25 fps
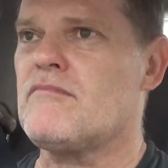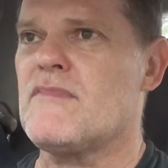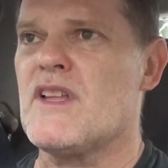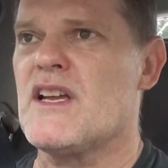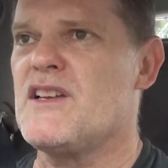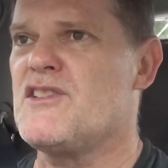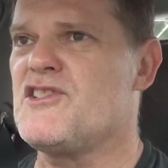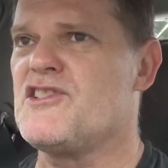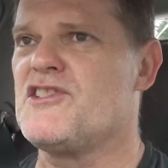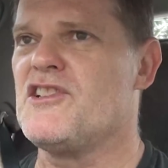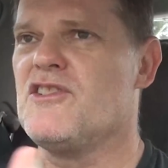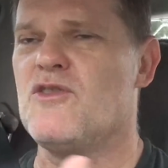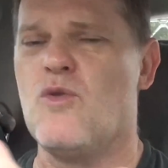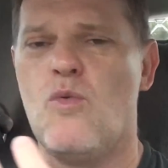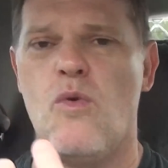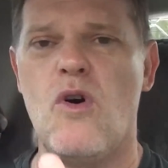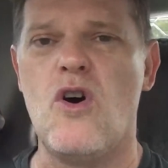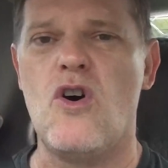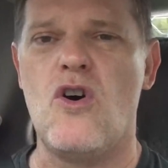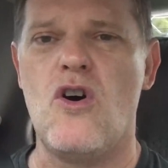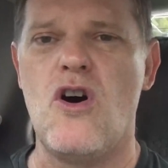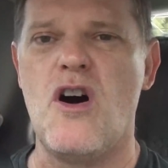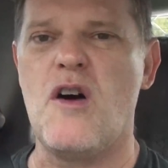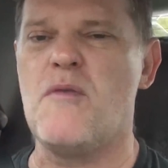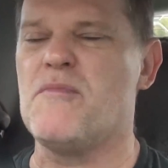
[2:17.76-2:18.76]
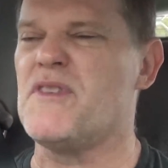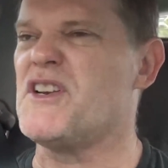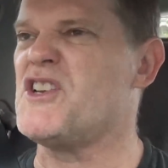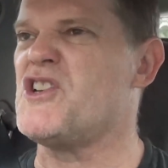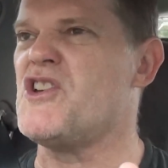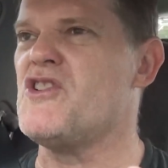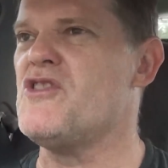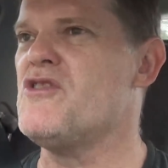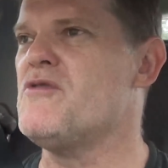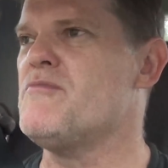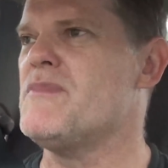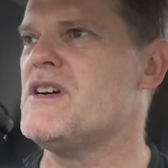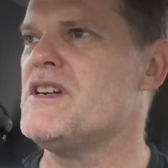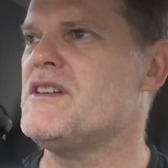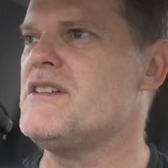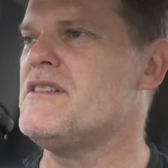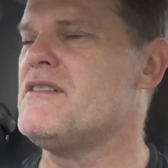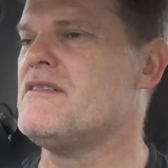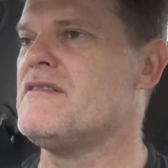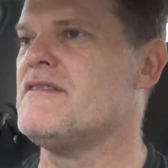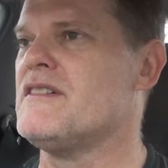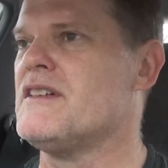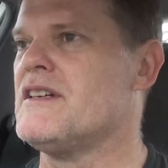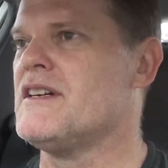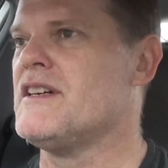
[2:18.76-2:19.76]
It's still warm and humid,
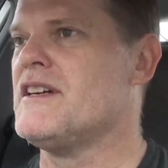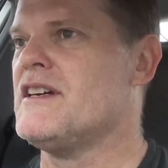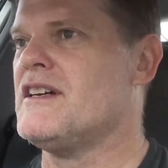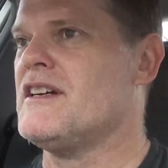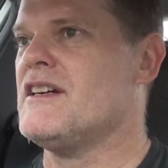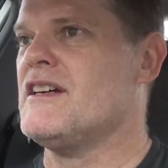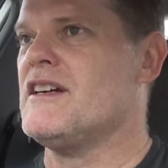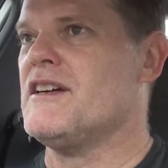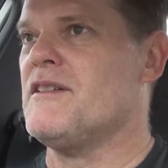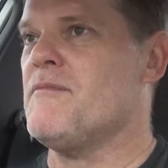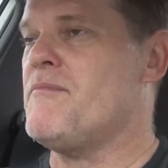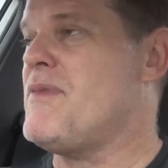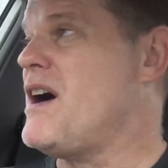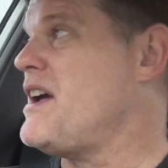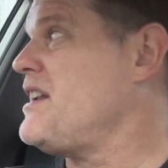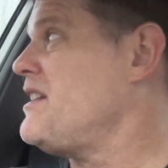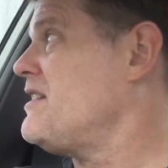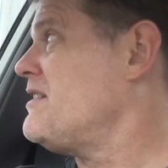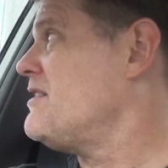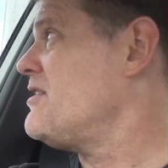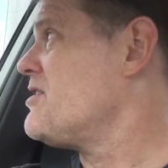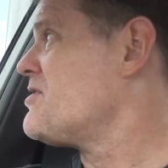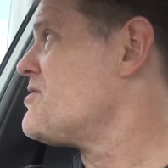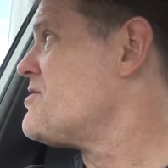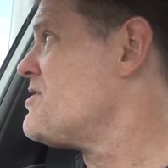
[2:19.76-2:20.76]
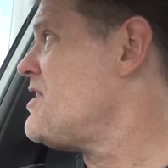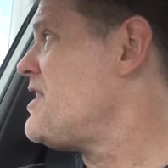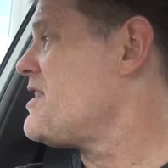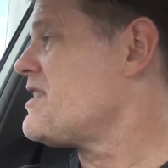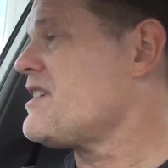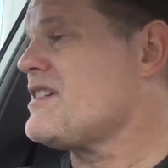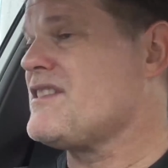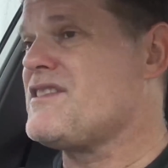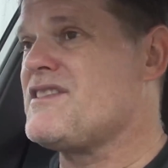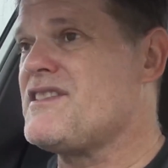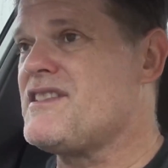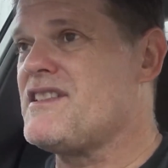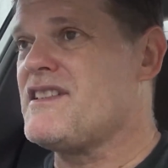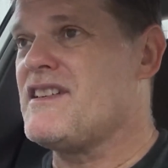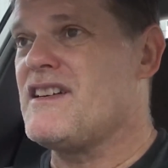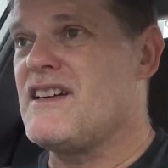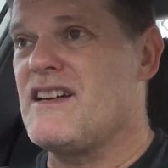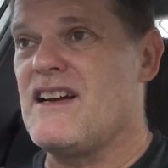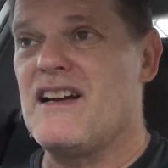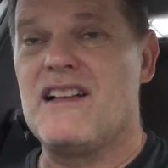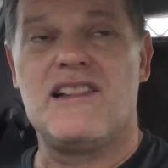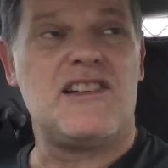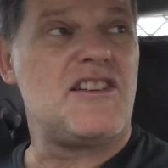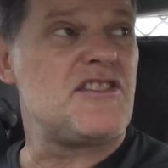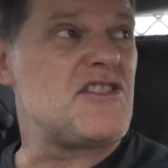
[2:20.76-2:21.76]
but looks like it's
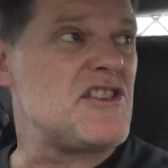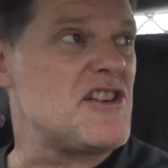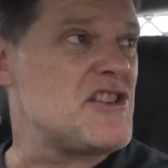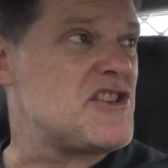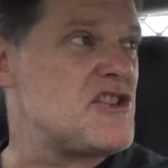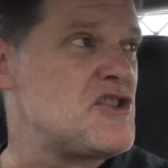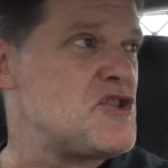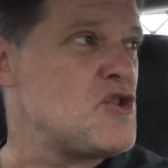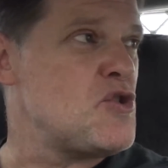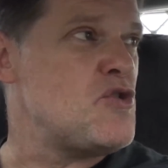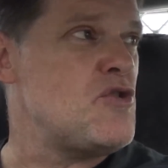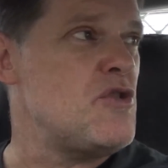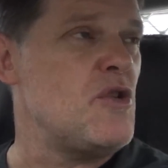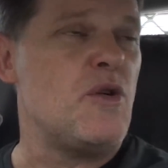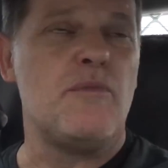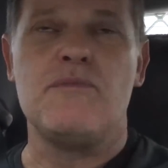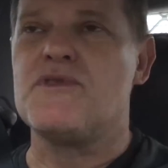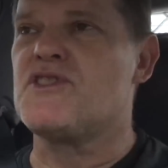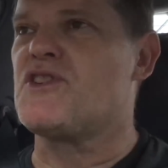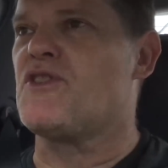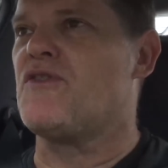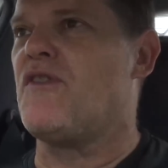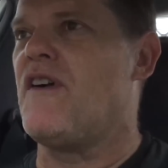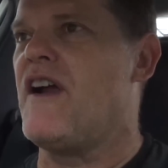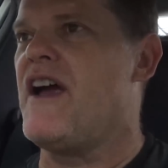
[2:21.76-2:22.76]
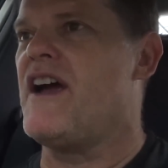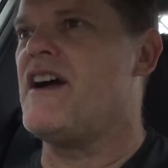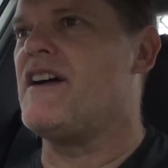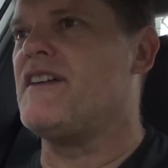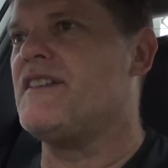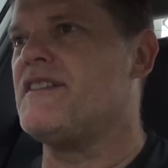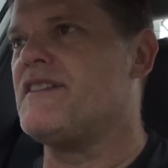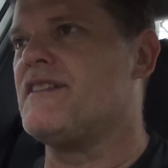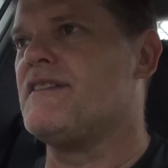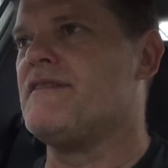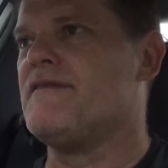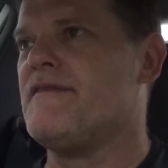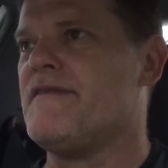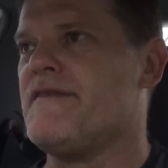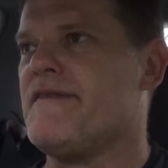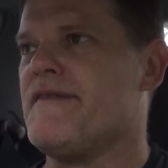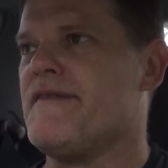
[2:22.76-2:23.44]
lots of storms around.